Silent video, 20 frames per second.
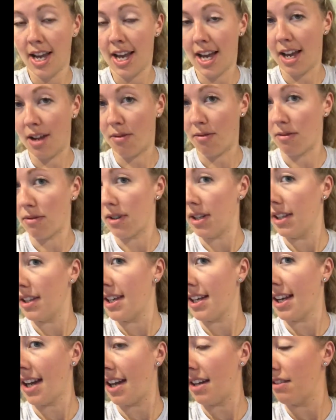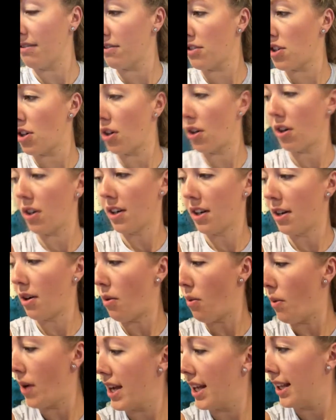and really kind of turn
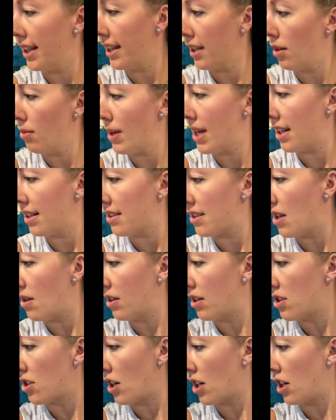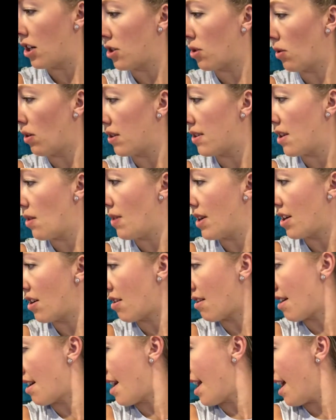away a little bit. So you can turn your torso and
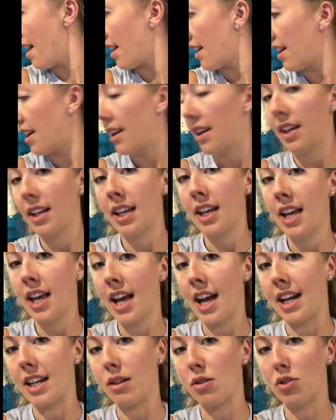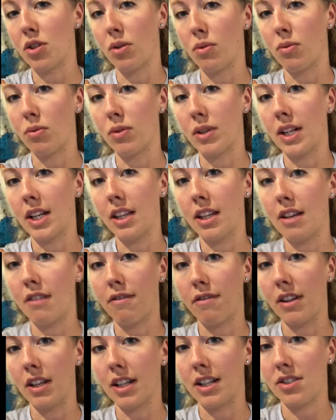your neck, and you should really
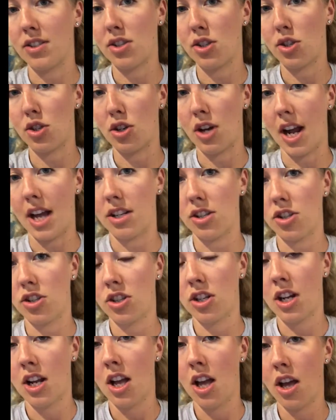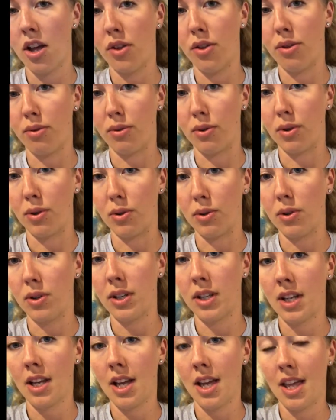feel it stretch through
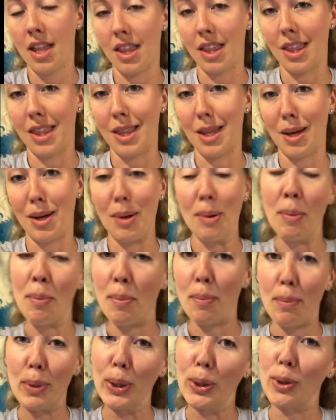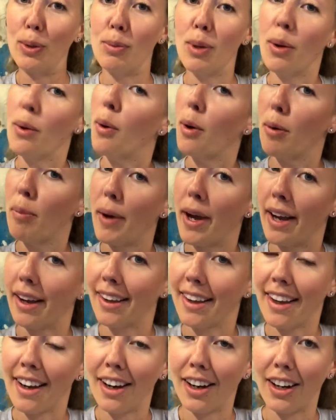the boob or
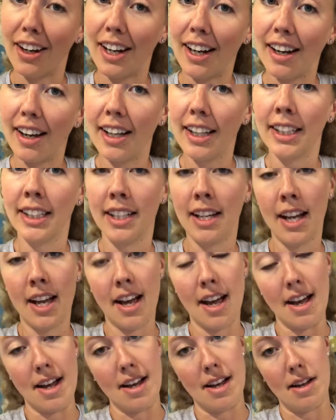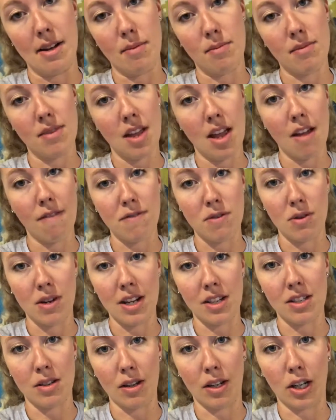pec area. If you
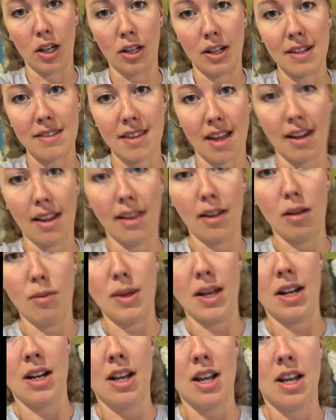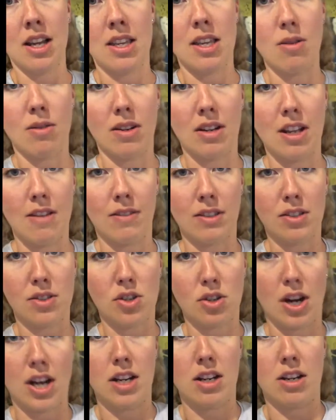need to increase that a little bit, you can even
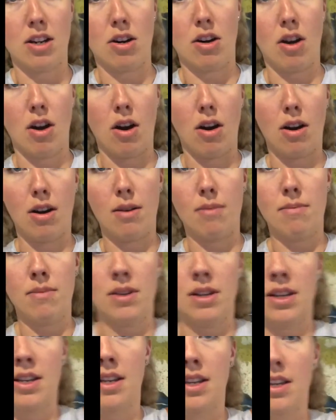straighten your arm